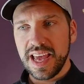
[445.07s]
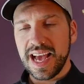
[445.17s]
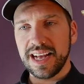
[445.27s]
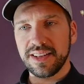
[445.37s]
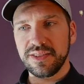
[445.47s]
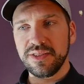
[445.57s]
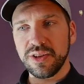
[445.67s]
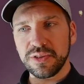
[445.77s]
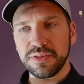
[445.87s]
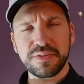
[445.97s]
And
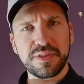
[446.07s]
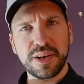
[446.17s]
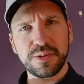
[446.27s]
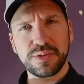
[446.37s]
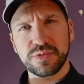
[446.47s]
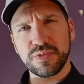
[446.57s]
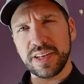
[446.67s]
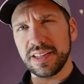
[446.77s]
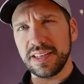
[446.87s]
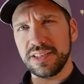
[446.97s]
none of those
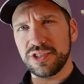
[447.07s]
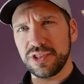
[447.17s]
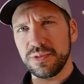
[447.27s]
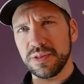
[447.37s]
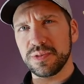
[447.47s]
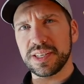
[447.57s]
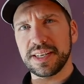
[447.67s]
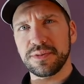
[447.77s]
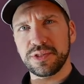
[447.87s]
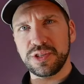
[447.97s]
really suit
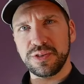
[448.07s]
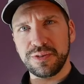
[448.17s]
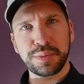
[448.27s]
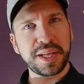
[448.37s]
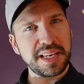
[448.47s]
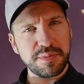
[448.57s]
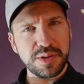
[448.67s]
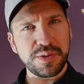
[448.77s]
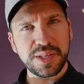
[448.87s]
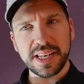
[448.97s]
themselves to playing
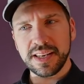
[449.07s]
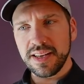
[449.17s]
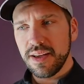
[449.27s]
music.